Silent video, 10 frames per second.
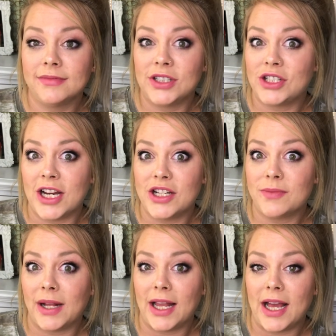it changed
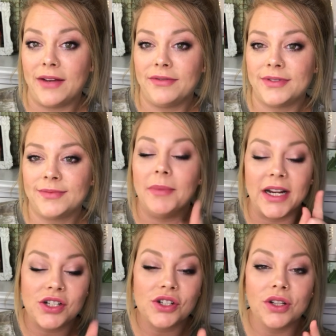my life.
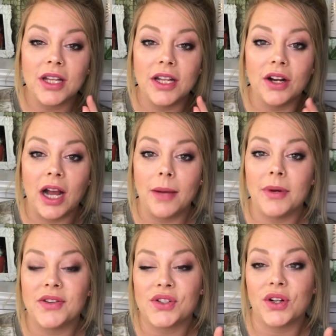Make sure that your
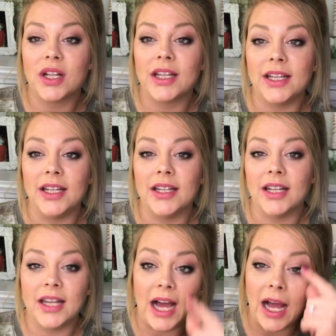eyebrows are
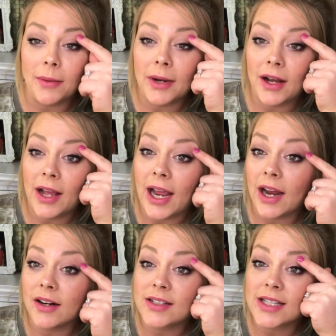clean. The eyebrow
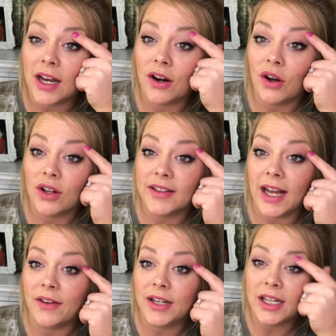hairs that are all
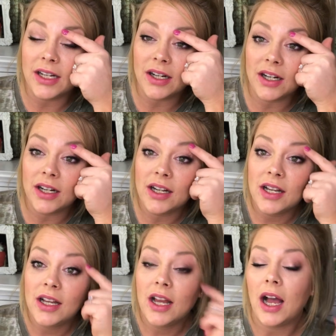down here,
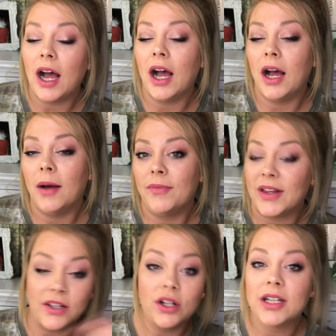
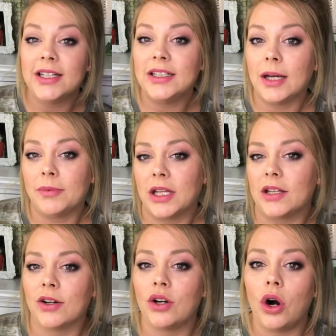that they're cleaned up, that
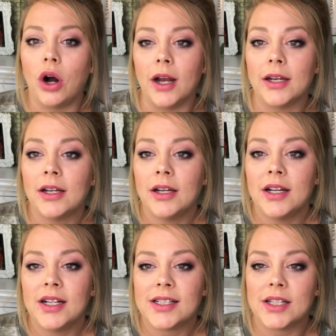they're gone.
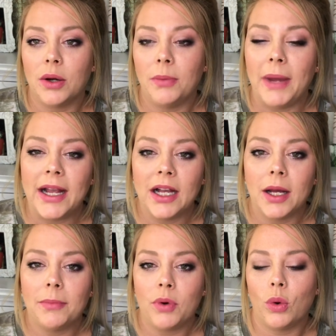So
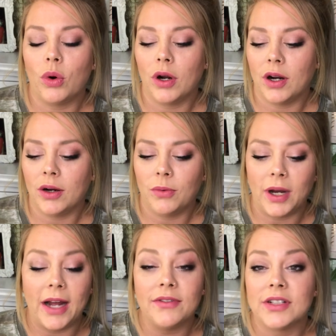makeup or
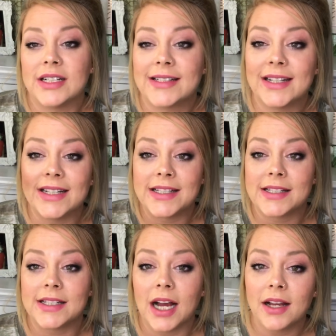whatever doesn't get
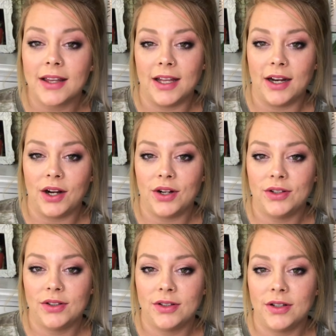stuck there
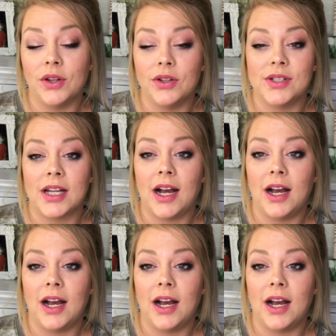on those